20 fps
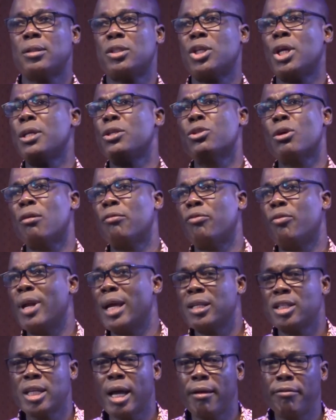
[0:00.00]
change of
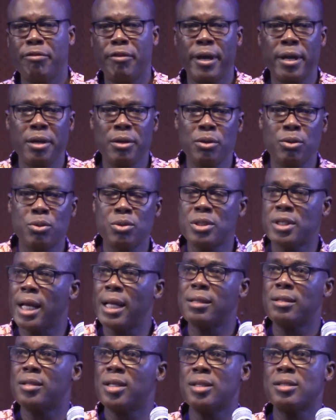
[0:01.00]
lecture venues
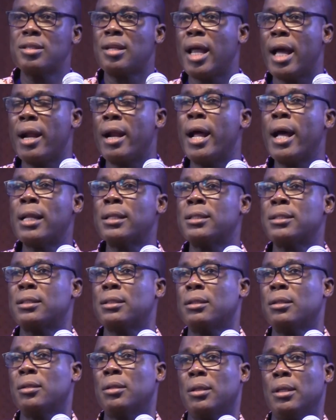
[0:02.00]
and things like
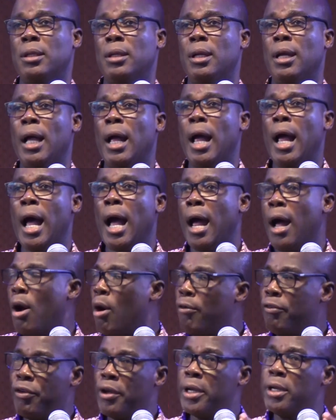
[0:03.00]
that
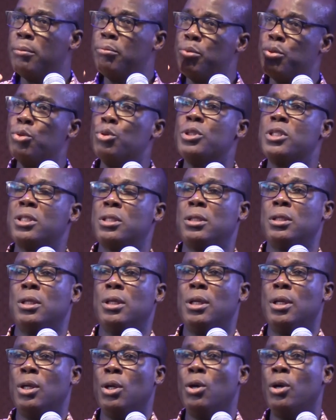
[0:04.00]
are often
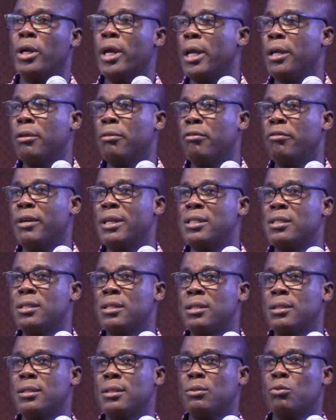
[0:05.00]
put on the
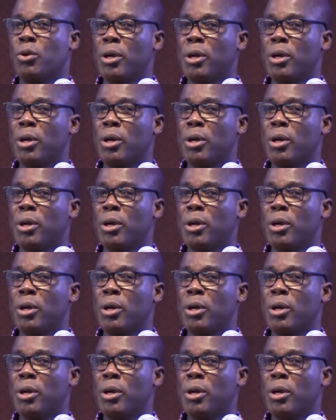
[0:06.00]
university's